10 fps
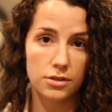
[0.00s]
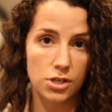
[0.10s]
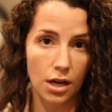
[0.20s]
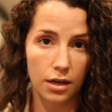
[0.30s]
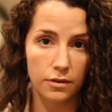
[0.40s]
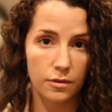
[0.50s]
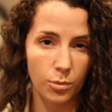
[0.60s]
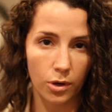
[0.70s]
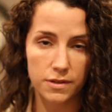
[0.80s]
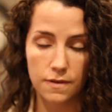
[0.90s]
the jaw and
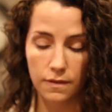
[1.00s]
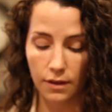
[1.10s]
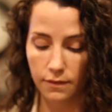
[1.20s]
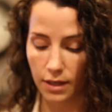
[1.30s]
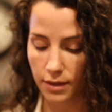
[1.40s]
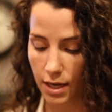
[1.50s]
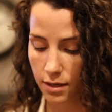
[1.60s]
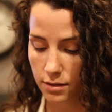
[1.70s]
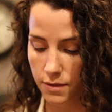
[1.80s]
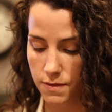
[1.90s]
sports and things like
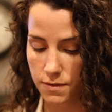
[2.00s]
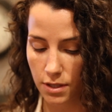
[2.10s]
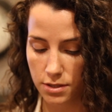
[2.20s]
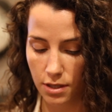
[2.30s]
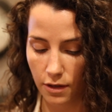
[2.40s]
that can also start to